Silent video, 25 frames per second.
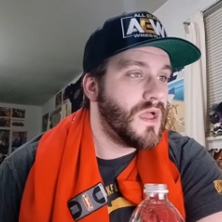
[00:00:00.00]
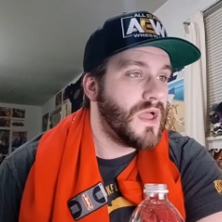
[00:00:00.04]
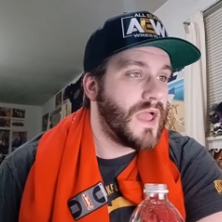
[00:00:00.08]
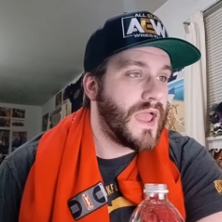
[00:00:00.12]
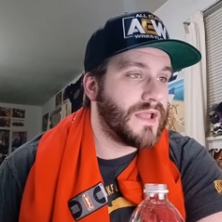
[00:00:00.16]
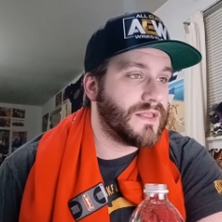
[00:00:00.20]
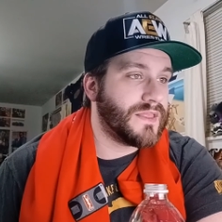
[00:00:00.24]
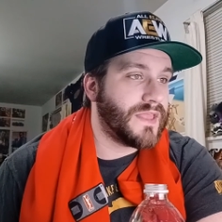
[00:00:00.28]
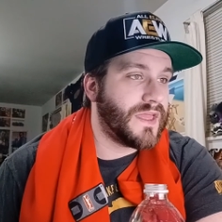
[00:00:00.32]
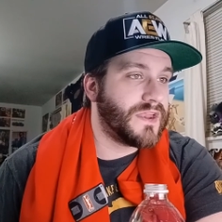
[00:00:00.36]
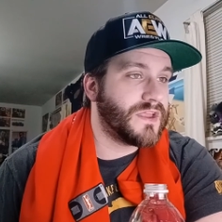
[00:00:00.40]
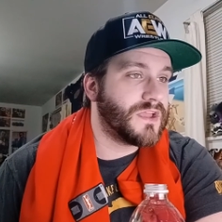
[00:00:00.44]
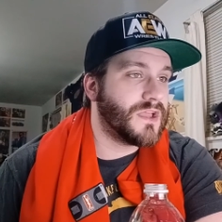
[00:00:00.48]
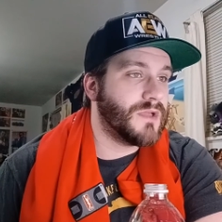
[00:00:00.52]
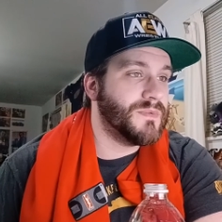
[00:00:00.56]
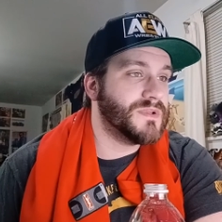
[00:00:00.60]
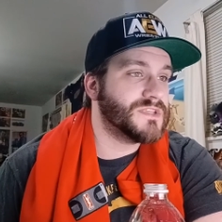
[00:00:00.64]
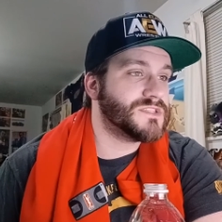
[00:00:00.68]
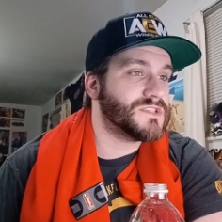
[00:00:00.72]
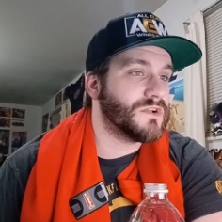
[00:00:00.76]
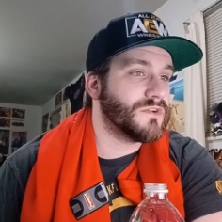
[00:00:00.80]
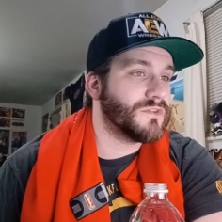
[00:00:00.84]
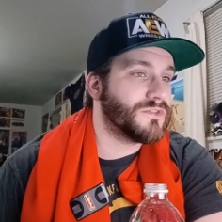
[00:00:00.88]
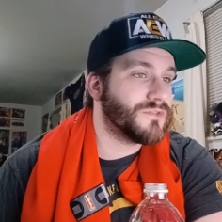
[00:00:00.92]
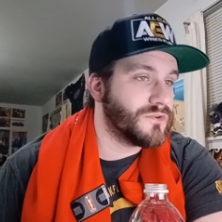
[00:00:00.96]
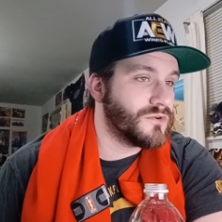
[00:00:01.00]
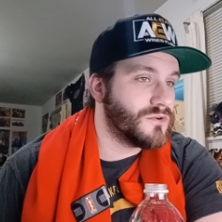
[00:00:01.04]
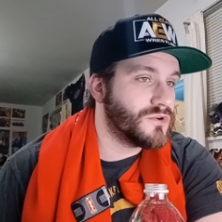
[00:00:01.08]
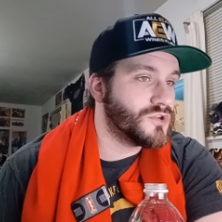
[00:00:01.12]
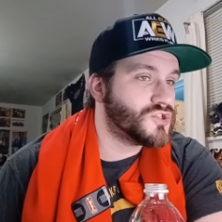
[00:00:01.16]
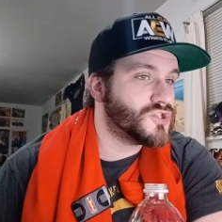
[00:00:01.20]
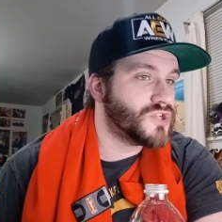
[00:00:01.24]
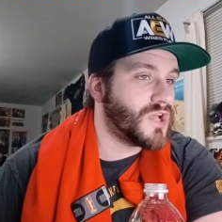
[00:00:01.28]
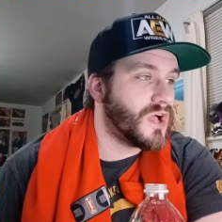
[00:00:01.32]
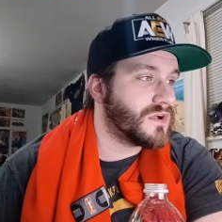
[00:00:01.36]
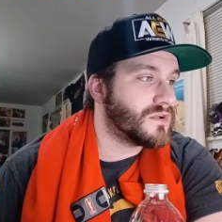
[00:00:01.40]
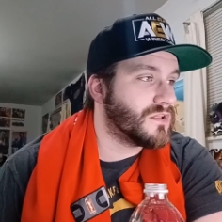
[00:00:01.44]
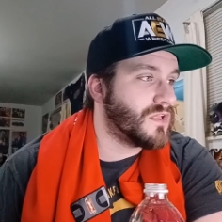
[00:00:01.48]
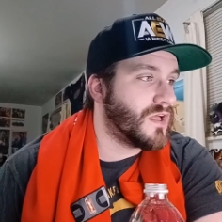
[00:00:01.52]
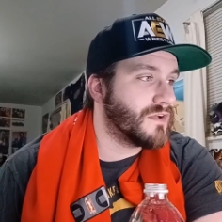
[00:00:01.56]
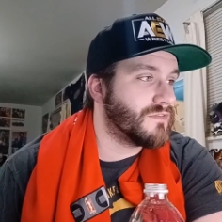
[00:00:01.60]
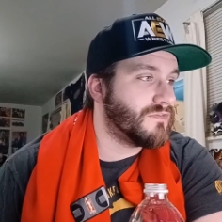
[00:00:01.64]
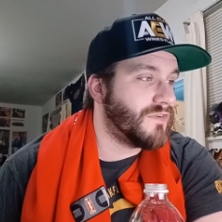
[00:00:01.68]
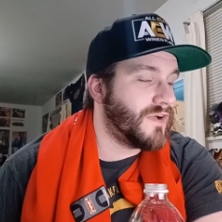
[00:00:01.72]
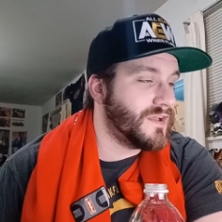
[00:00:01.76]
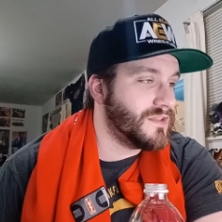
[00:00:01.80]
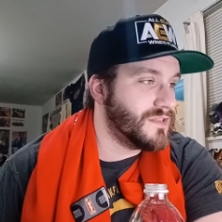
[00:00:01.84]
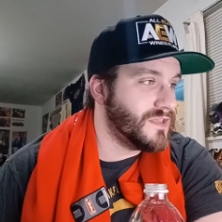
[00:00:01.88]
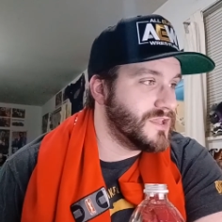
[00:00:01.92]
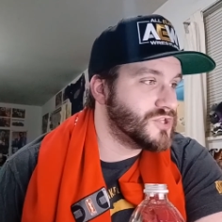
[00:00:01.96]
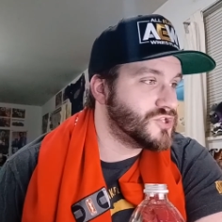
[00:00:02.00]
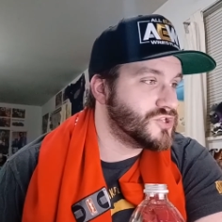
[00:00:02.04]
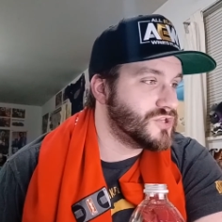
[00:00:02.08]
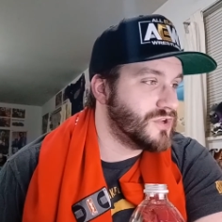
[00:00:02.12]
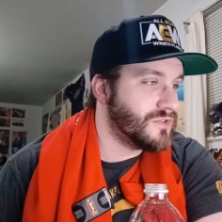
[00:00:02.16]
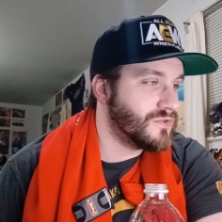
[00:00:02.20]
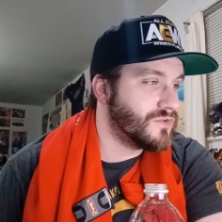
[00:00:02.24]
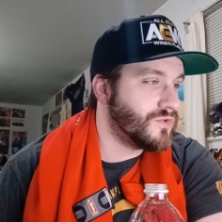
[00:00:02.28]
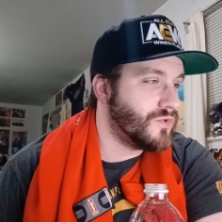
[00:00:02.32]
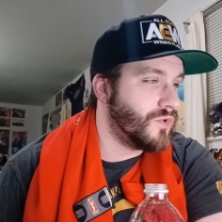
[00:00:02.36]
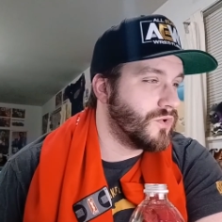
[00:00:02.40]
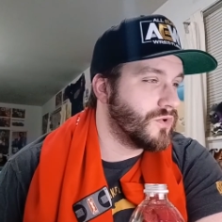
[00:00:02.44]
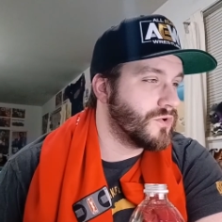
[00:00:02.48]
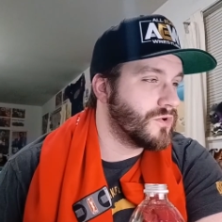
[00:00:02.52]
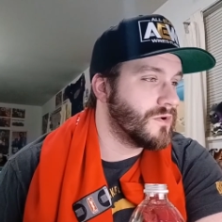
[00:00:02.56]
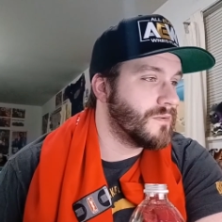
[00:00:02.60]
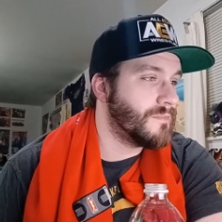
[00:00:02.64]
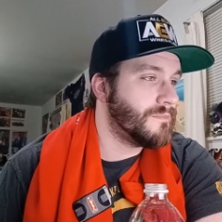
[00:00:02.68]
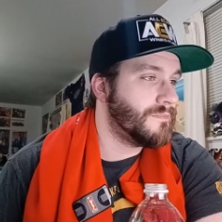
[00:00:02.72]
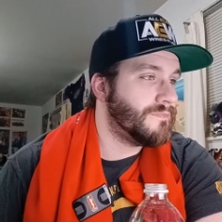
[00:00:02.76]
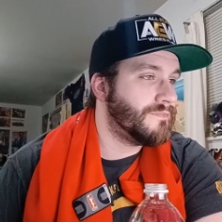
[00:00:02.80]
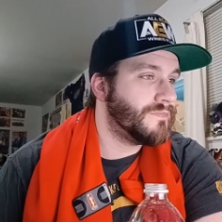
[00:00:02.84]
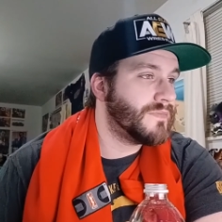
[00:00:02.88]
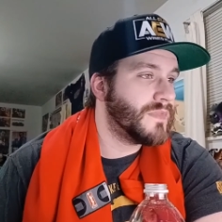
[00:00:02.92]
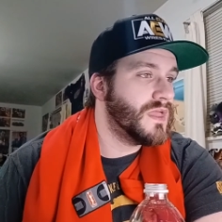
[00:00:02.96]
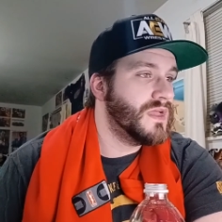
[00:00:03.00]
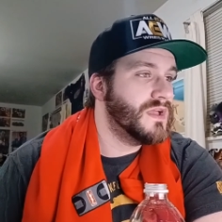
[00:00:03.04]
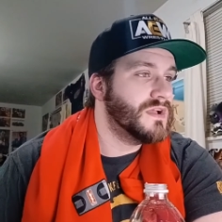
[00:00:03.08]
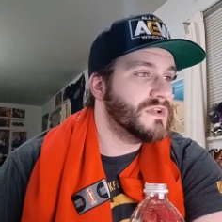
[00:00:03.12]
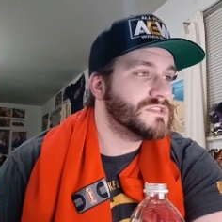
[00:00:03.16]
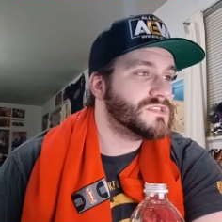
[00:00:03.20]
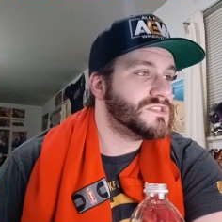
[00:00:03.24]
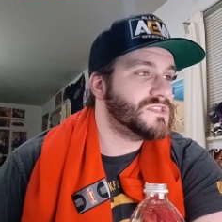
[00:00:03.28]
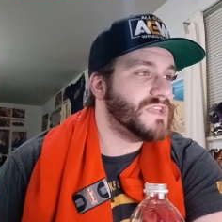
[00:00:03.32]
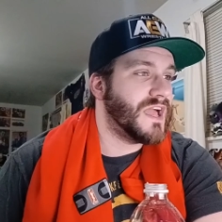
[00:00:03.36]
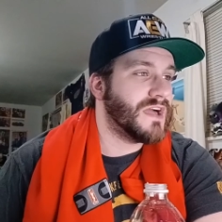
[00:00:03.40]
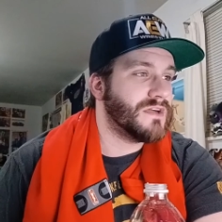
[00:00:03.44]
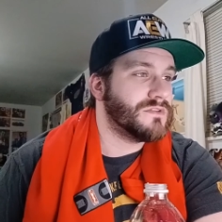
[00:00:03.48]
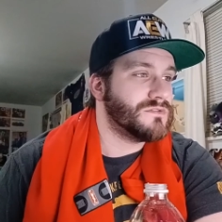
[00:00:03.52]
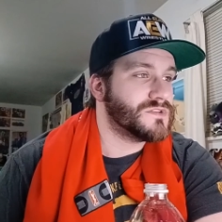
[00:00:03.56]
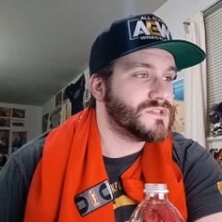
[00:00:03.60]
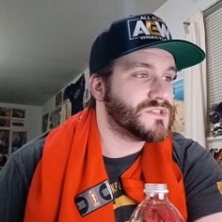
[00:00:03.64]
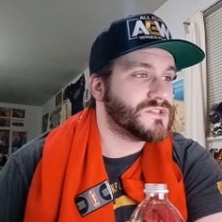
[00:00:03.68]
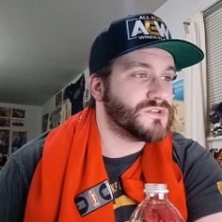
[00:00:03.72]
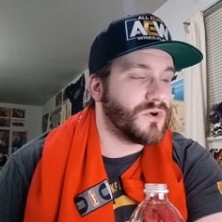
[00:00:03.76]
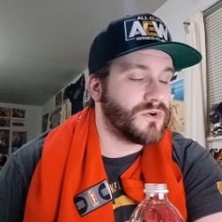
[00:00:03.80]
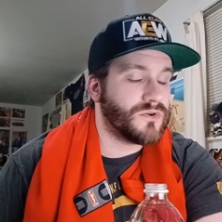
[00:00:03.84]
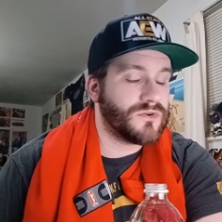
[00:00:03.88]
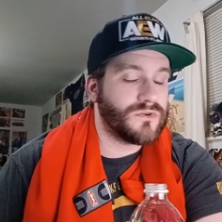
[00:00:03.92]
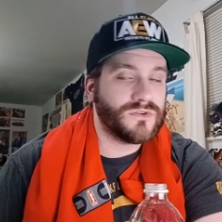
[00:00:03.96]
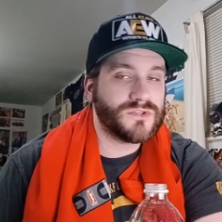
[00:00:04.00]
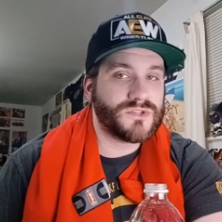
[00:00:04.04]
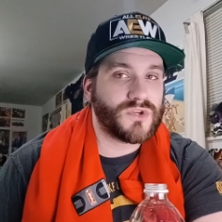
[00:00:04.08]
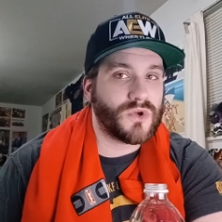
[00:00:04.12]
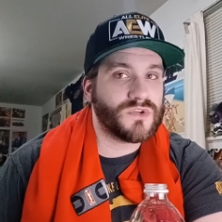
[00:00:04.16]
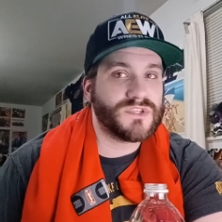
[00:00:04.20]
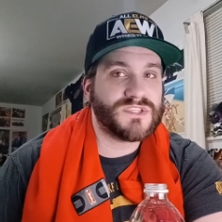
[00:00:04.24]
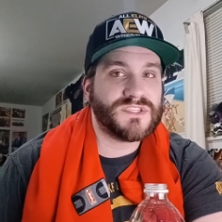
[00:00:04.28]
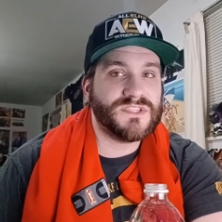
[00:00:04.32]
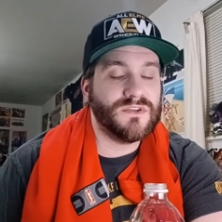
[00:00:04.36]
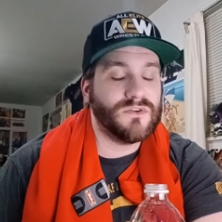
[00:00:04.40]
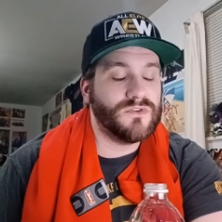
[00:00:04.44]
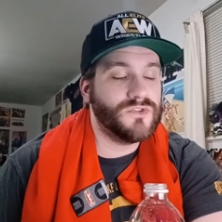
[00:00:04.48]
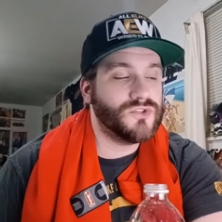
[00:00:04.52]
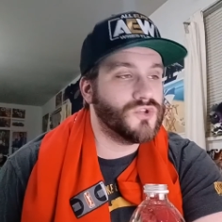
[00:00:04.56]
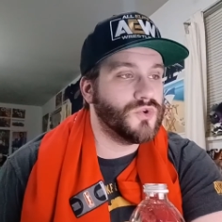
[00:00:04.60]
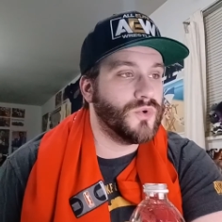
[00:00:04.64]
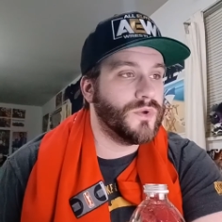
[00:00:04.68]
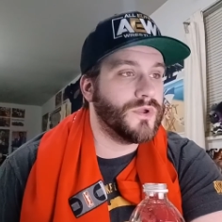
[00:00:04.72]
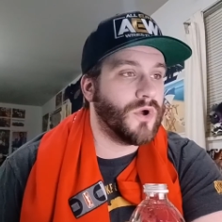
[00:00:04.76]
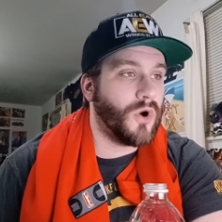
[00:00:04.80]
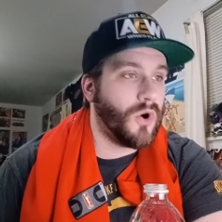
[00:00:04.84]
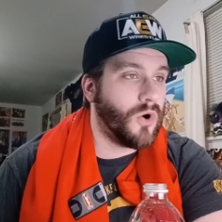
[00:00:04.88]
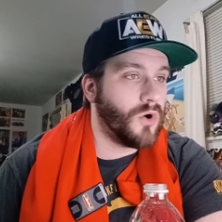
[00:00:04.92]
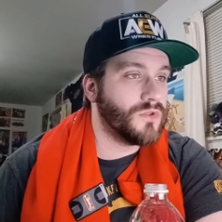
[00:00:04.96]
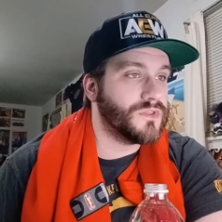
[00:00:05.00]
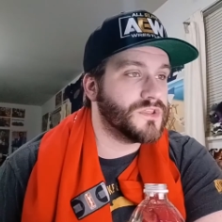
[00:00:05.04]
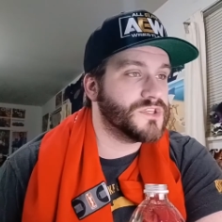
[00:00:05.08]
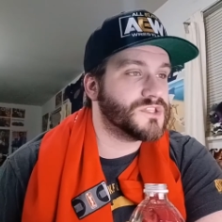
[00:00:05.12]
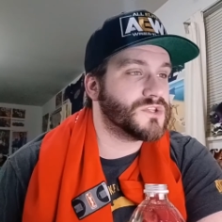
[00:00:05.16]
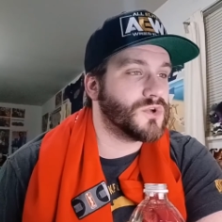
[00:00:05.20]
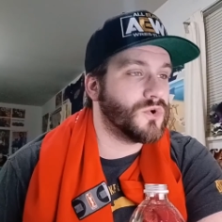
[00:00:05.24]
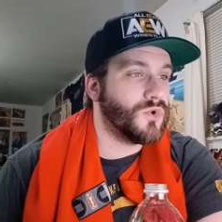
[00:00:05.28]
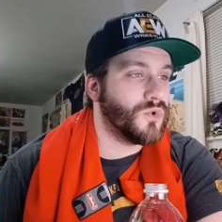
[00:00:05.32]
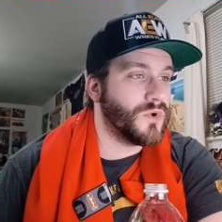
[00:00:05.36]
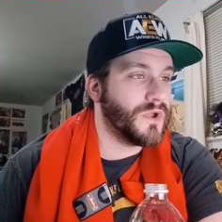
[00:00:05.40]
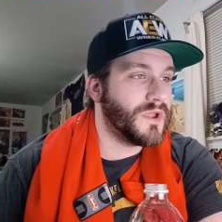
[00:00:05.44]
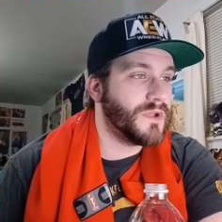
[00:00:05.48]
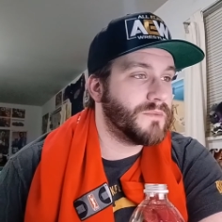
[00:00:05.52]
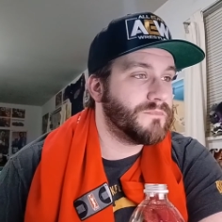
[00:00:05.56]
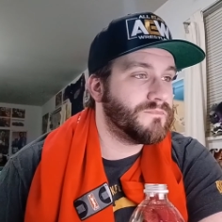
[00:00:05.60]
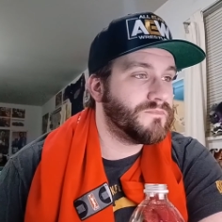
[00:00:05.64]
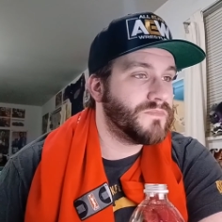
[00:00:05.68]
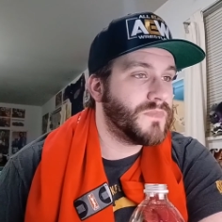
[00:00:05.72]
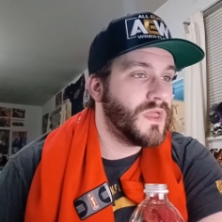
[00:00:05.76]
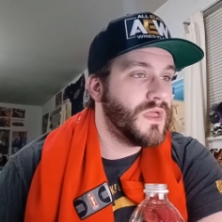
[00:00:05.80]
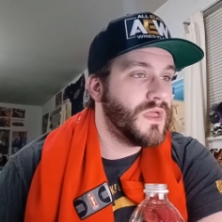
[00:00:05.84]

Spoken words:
Atlanta commits their 3rd shot clock violation of the quarter. Seattle starters are still doing all the scoring.